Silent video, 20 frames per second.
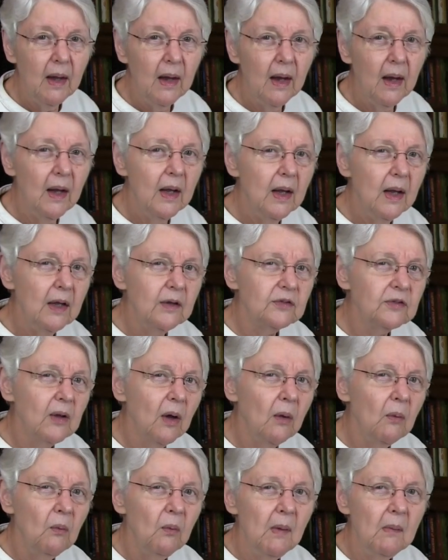Uh, and
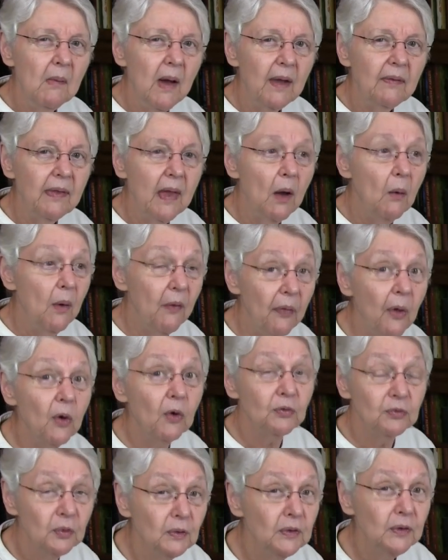so we might think, well,
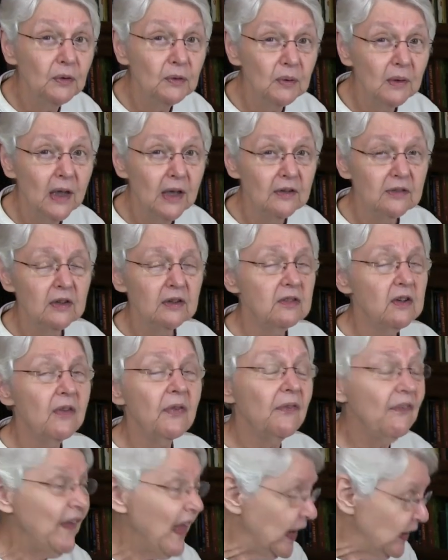those will neutralize each
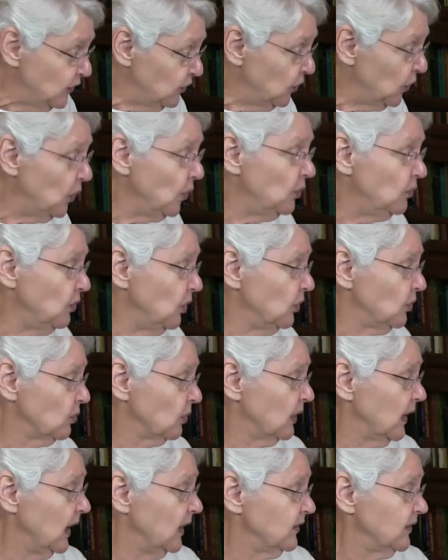other. They do
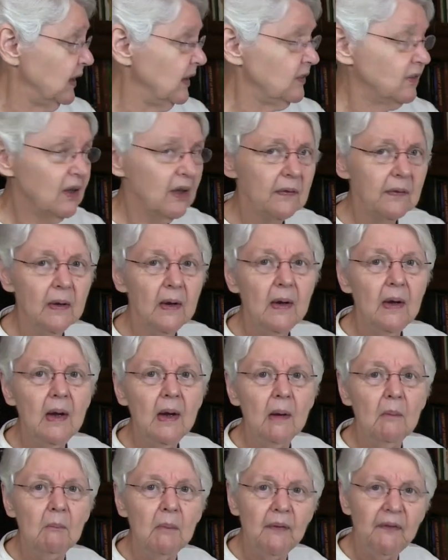neutralize each other,
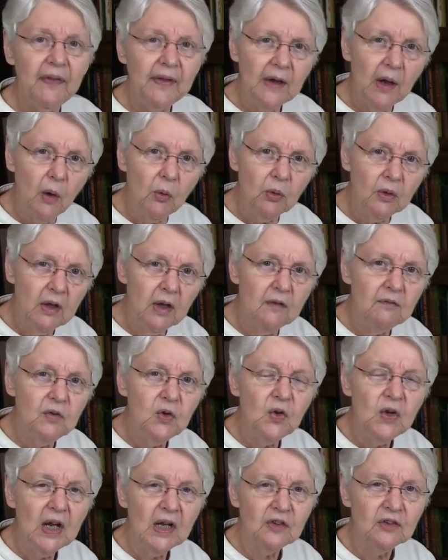but they don't give
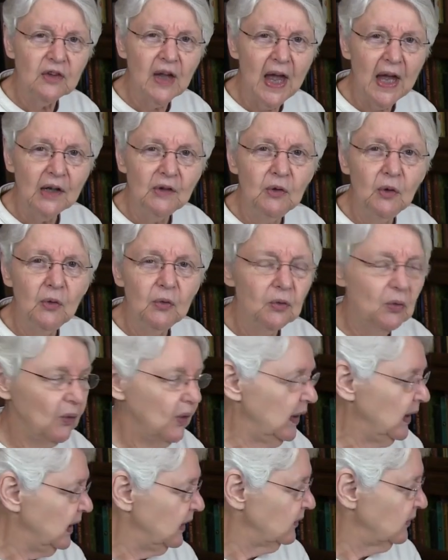you an exact
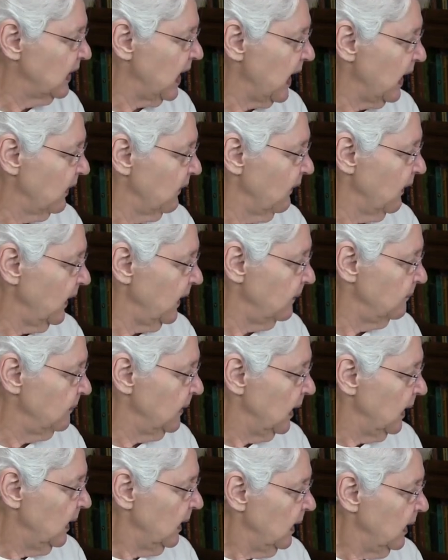neutral and exact gray.
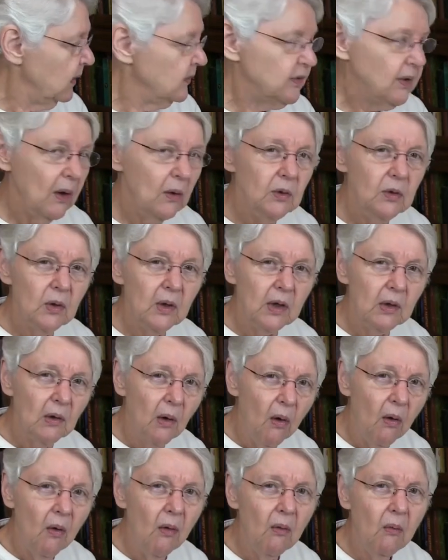So you can
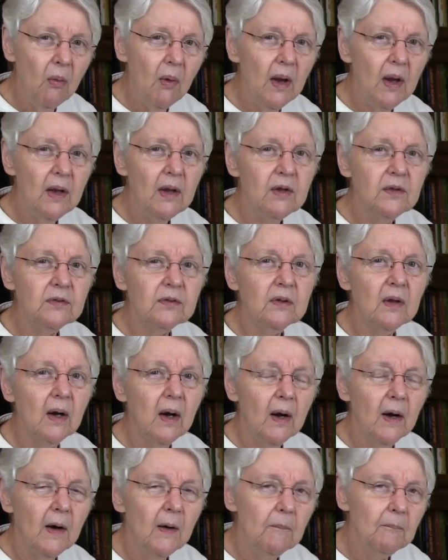always
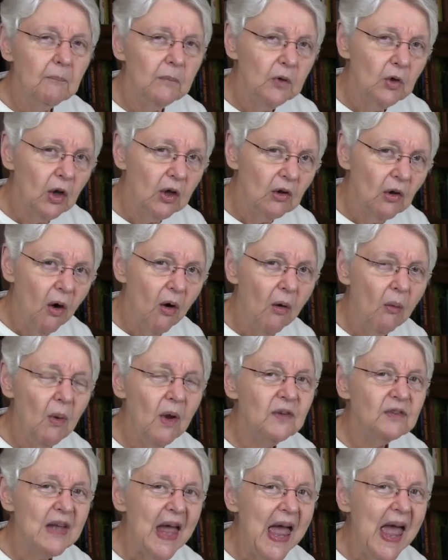um, you can
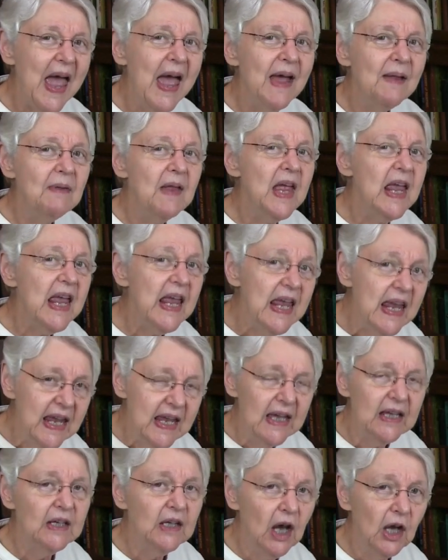always add
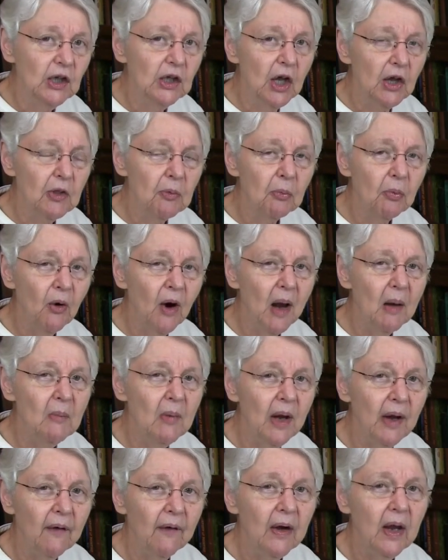in another
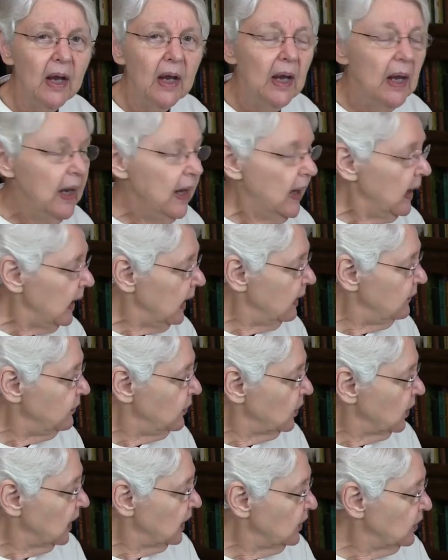primary
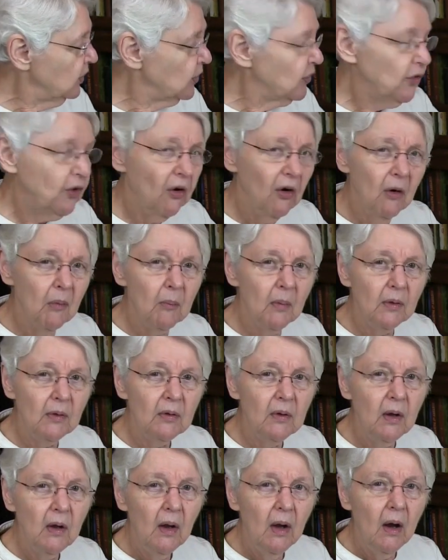if you can
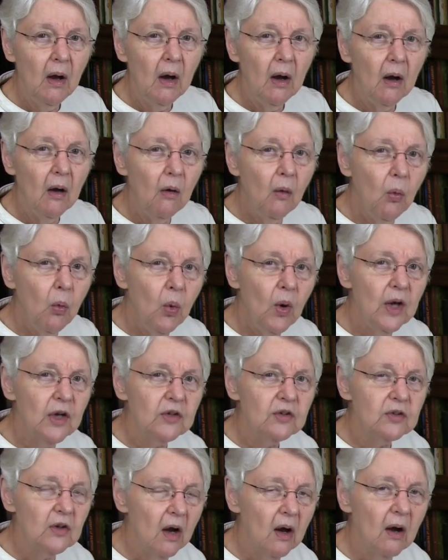determine uh,
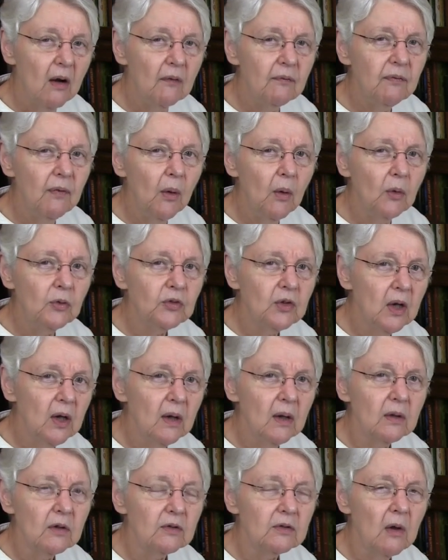which of those
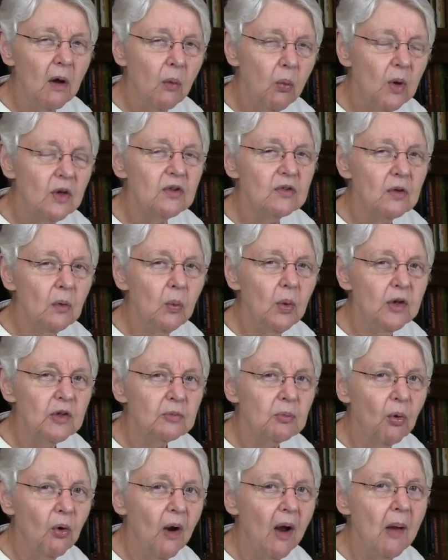colors, or uh, which
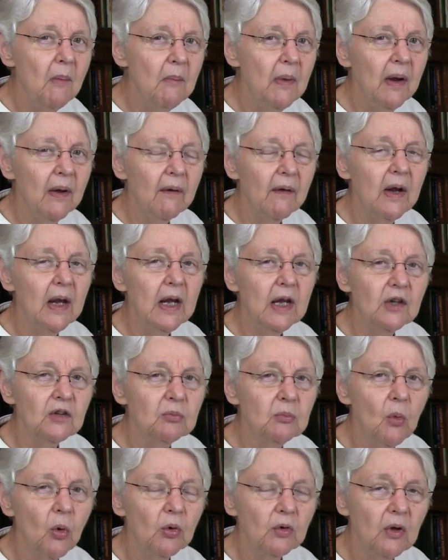which primary
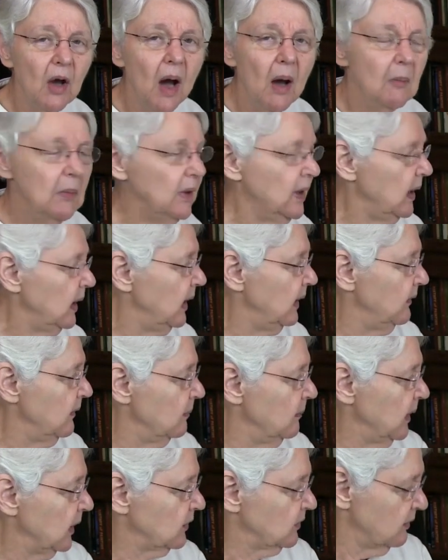is more dominant in
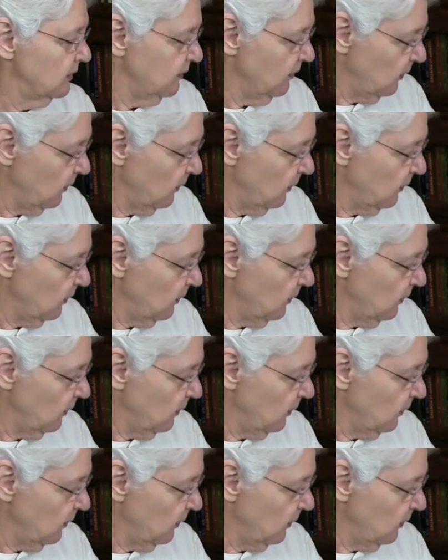the mixture.